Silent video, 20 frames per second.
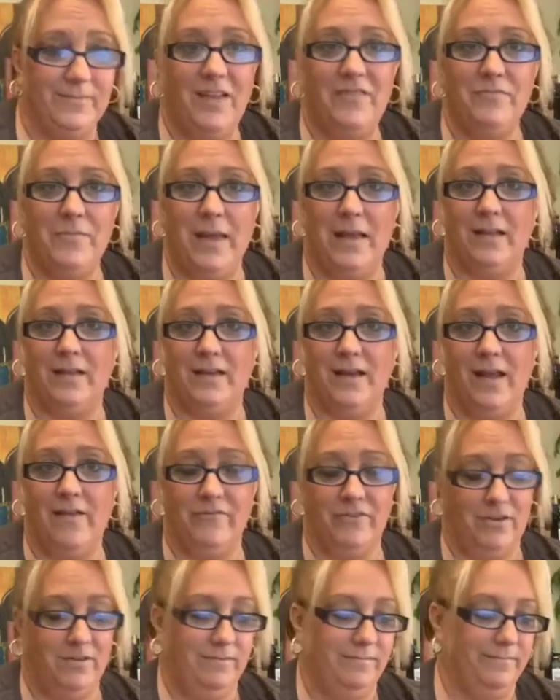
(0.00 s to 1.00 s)
They have mail in
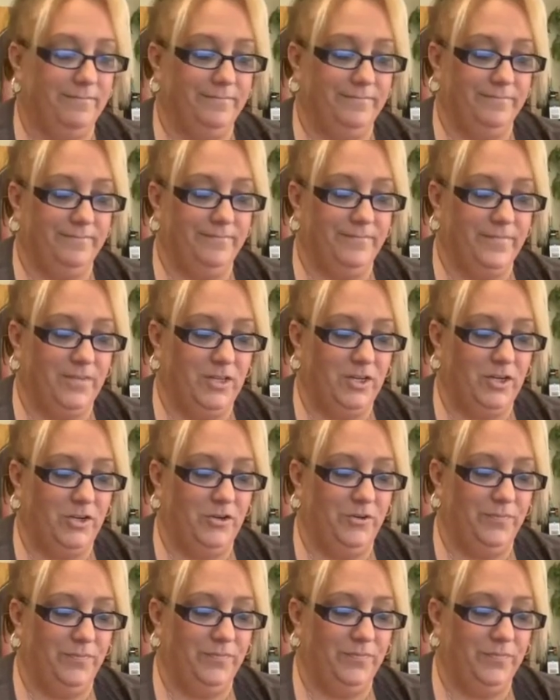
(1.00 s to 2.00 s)
heaven, you
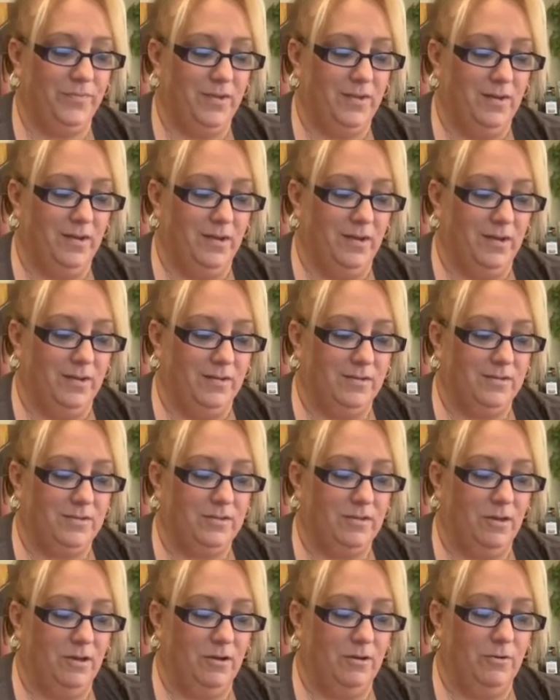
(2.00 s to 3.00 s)
know?
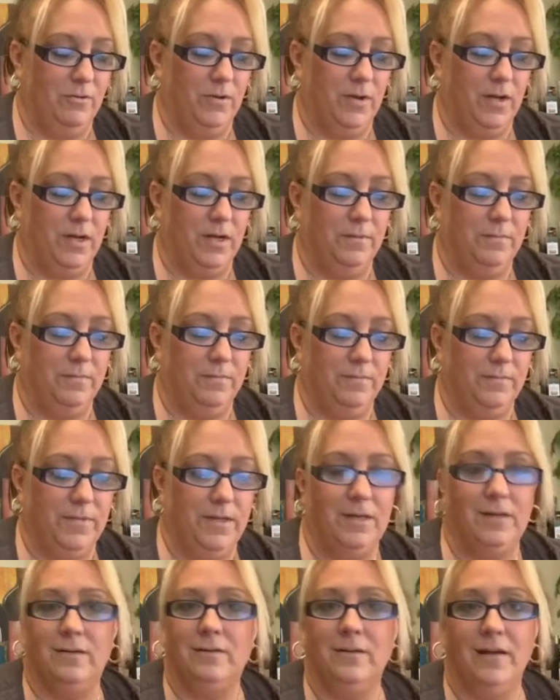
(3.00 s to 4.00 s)
So,
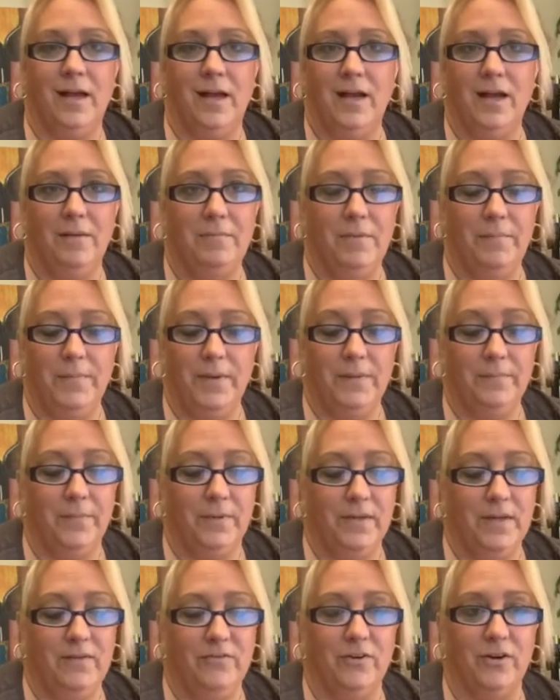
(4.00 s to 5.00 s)
you know, and I'm a big
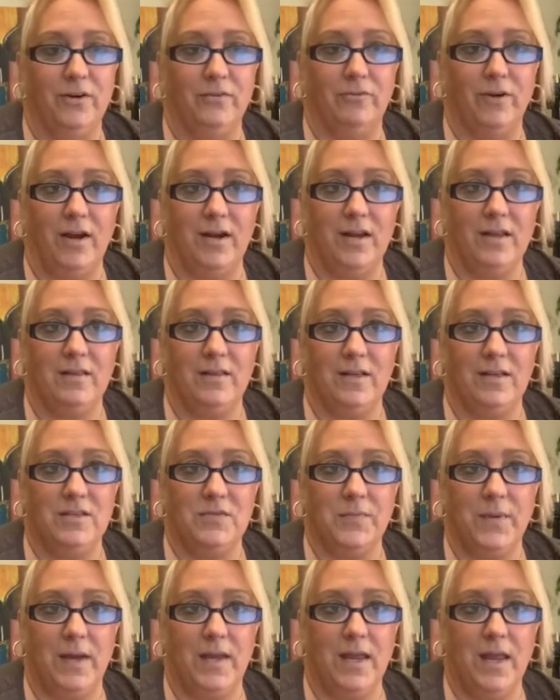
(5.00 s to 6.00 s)
believer in writing
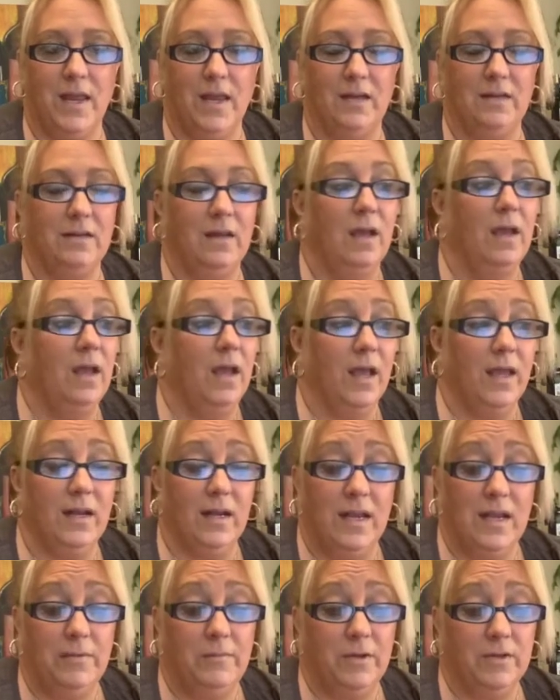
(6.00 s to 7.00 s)
things by hand.
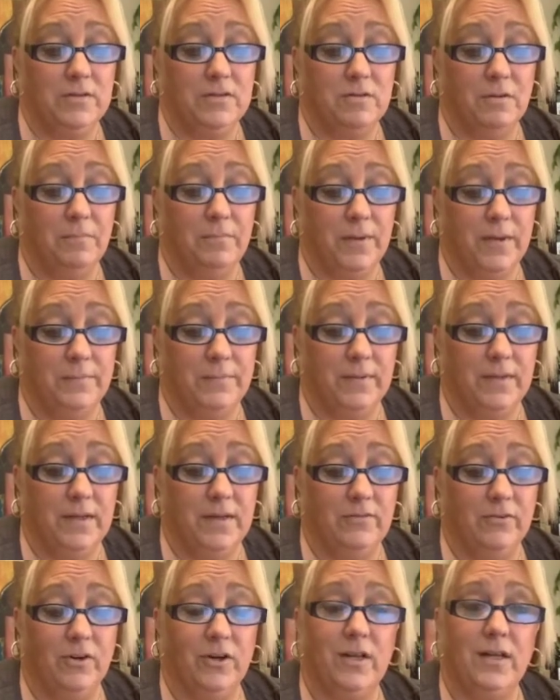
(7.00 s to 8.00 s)
And I am also a big
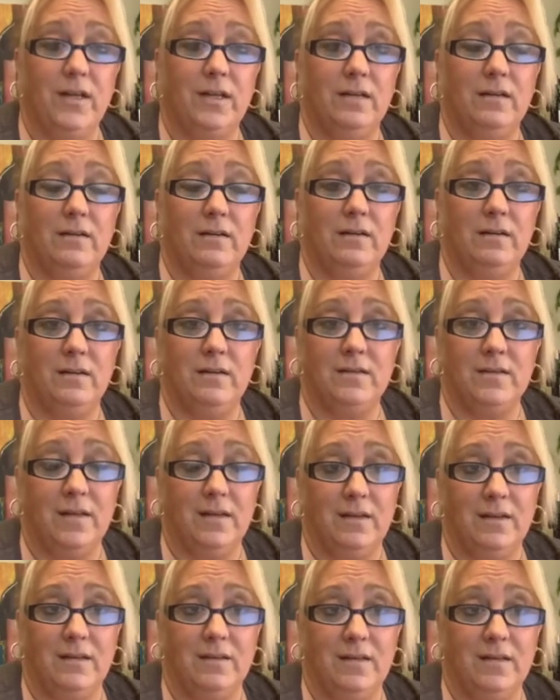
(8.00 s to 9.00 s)
believer in
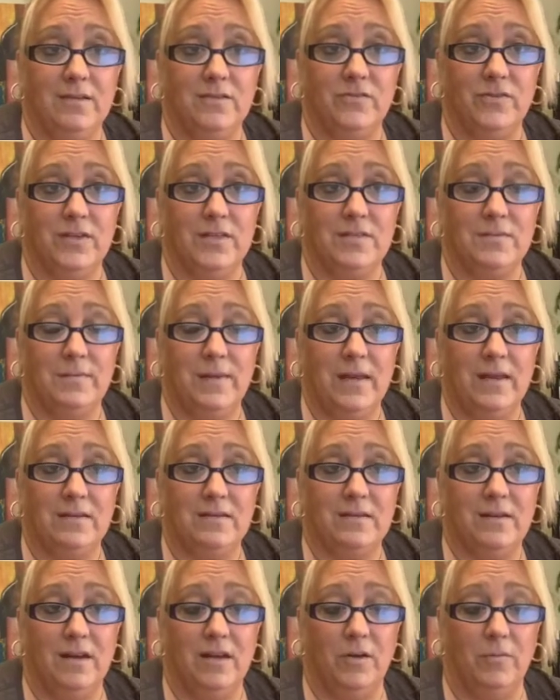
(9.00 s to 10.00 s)
sending things via
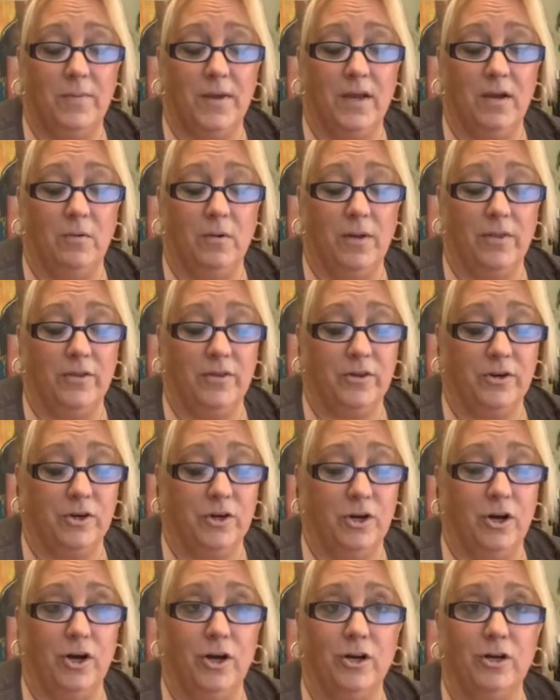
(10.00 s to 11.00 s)
snail mail, whether they're
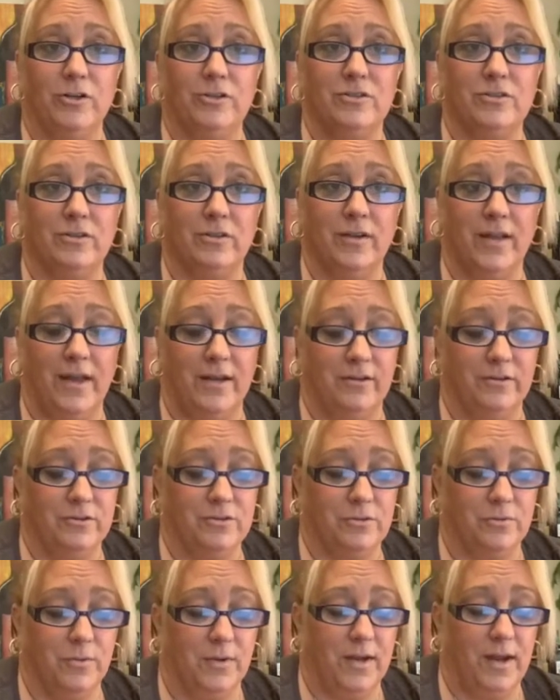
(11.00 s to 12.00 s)
cards or
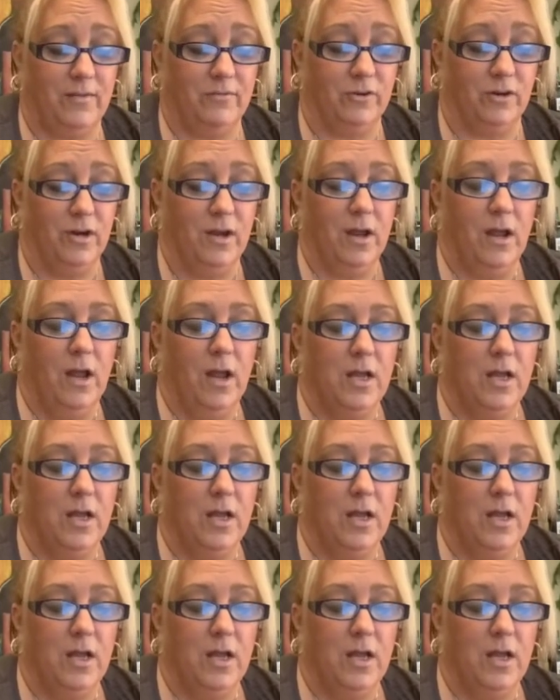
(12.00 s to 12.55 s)
letters or whatever.